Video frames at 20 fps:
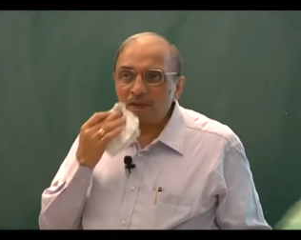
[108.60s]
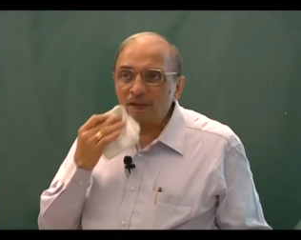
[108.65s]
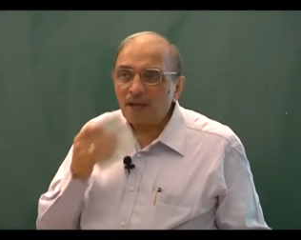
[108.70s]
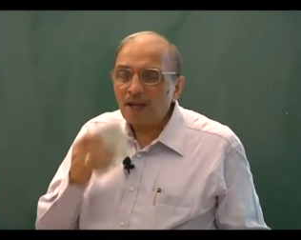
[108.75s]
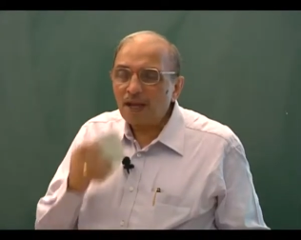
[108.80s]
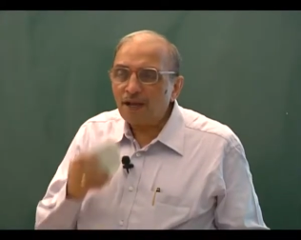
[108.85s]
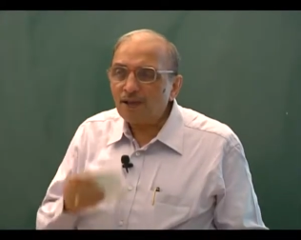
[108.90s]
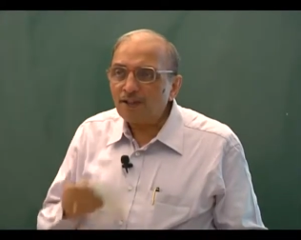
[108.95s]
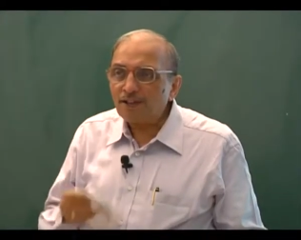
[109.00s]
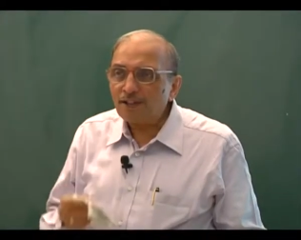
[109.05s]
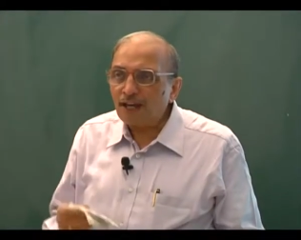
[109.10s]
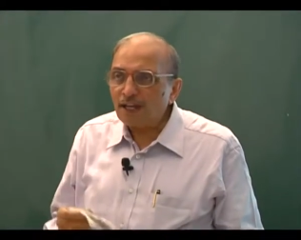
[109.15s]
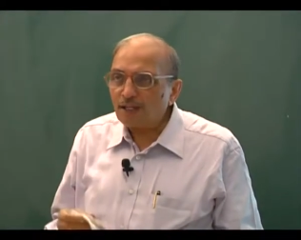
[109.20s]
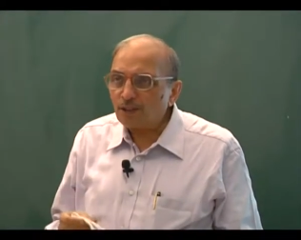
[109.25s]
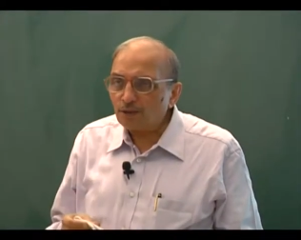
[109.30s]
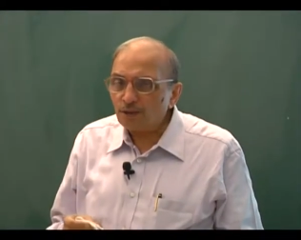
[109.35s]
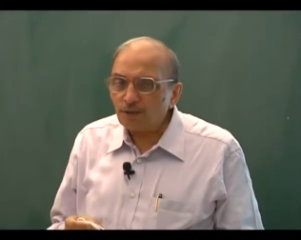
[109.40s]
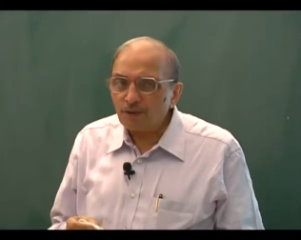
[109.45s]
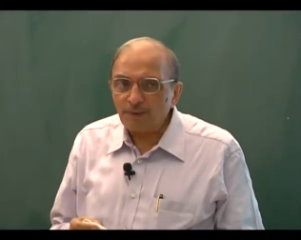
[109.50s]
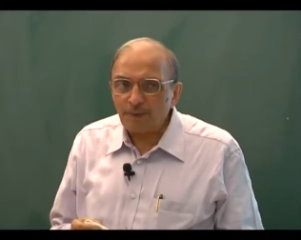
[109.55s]
I'll try
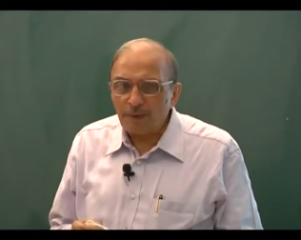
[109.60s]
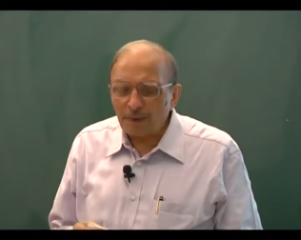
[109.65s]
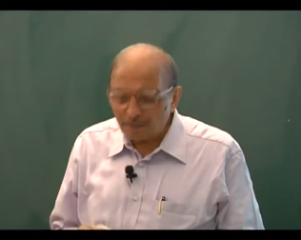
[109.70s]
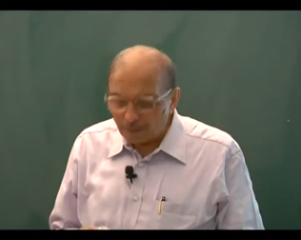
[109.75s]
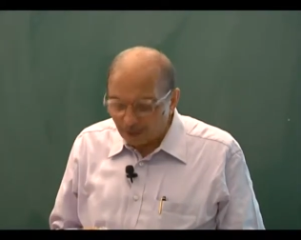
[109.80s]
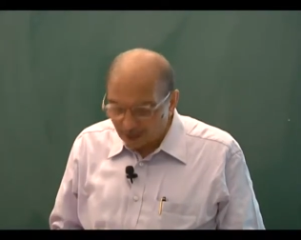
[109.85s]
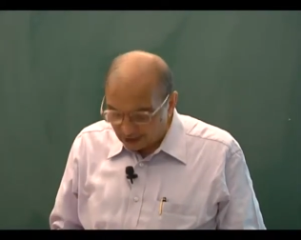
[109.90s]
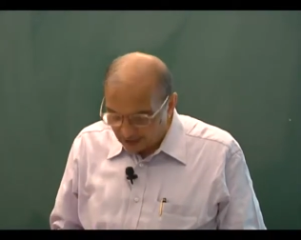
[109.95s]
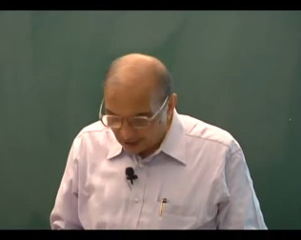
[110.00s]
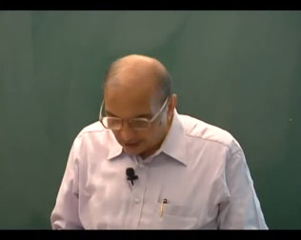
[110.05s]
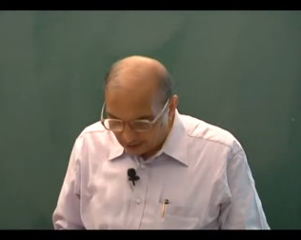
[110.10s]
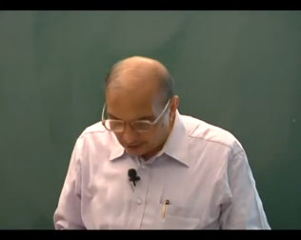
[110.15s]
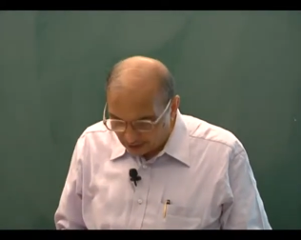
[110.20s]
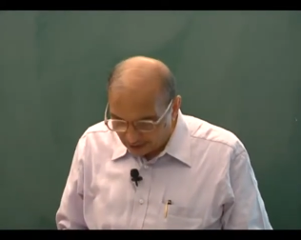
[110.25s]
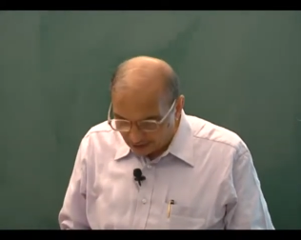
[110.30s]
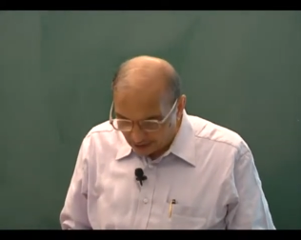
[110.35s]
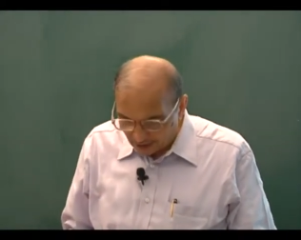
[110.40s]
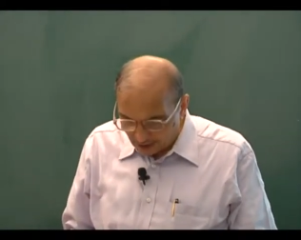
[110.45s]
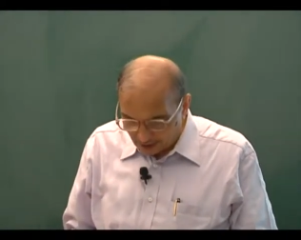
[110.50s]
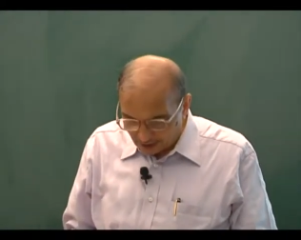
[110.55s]
to remember that this
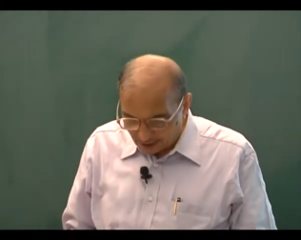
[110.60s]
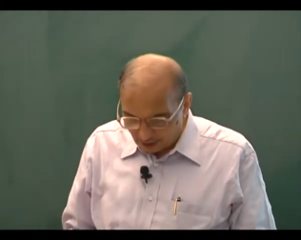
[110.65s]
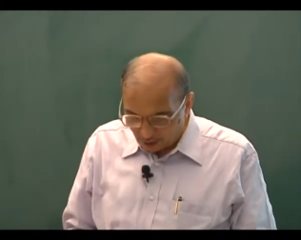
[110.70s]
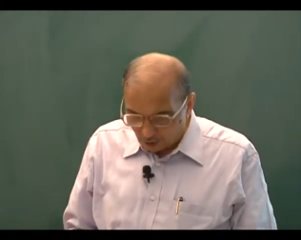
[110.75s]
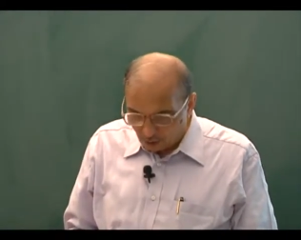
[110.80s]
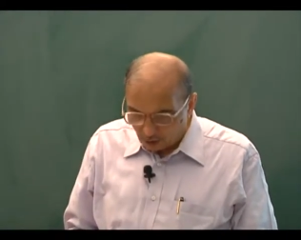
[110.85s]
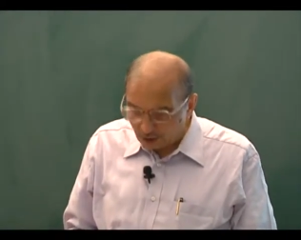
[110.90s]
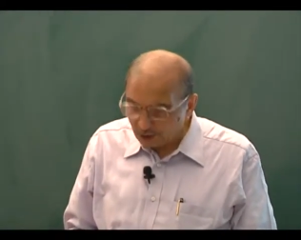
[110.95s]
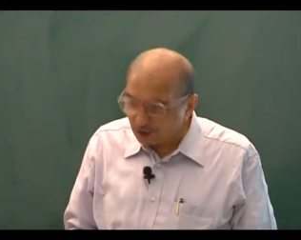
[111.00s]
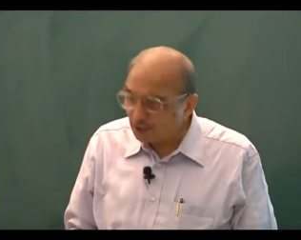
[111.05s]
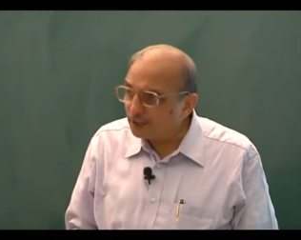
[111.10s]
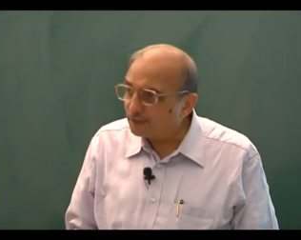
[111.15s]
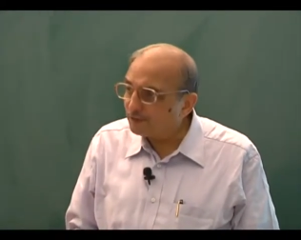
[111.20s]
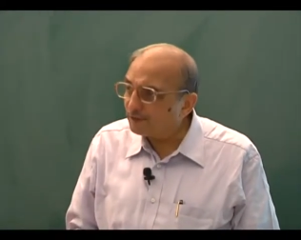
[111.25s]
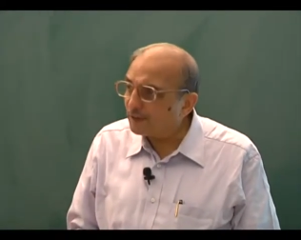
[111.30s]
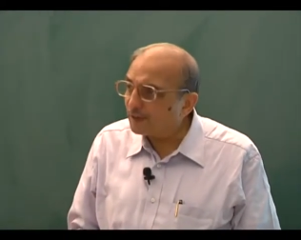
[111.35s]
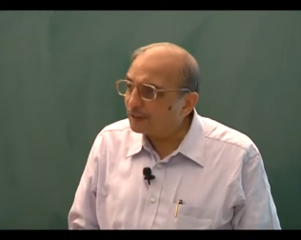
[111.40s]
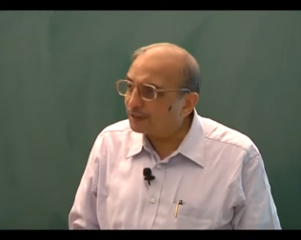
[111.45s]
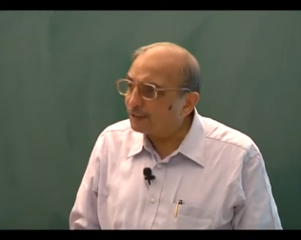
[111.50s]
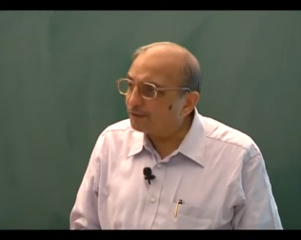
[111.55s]
is a course on
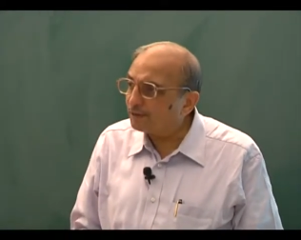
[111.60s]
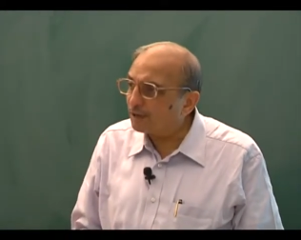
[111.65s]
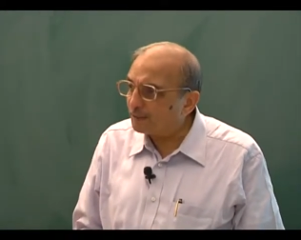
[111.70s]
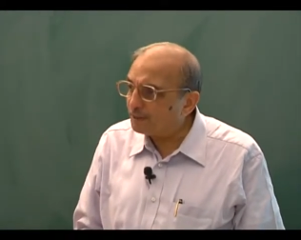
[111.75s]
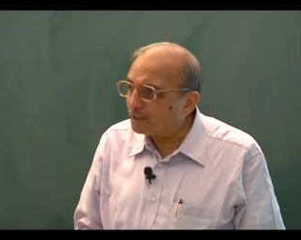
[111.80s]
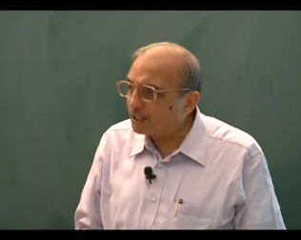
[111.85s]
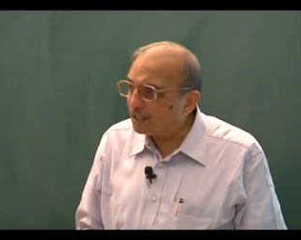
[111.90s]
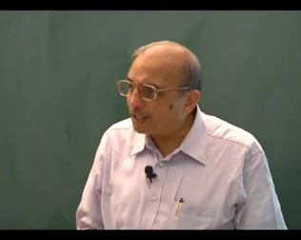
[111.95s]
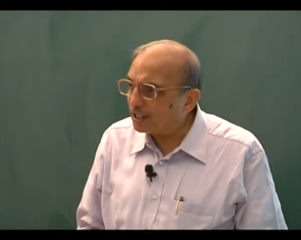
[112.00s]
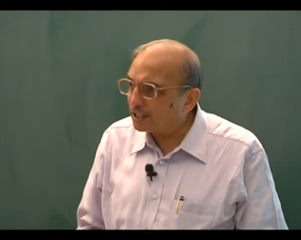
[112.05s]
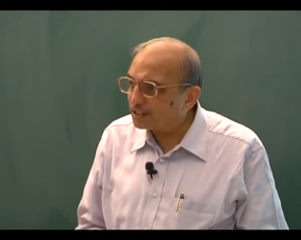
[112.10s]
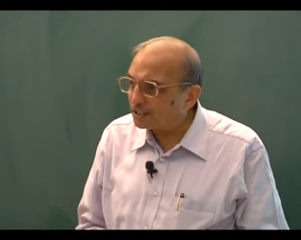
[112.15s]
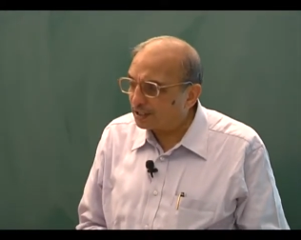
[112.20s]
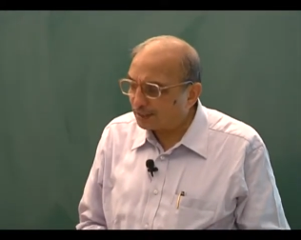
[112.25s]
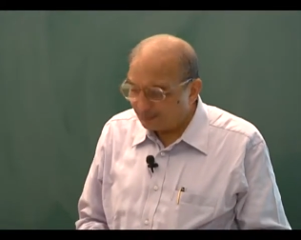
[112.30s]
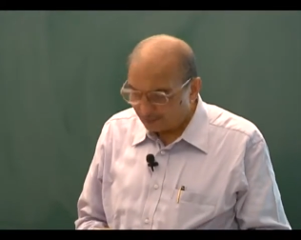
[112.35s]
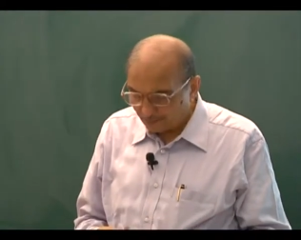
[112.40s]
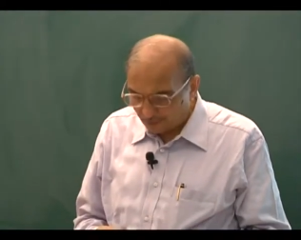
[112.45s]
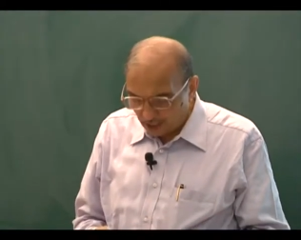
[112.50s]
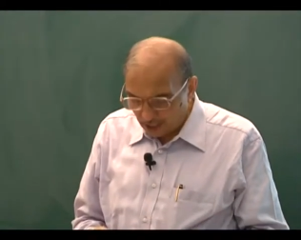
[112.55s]
effective communication.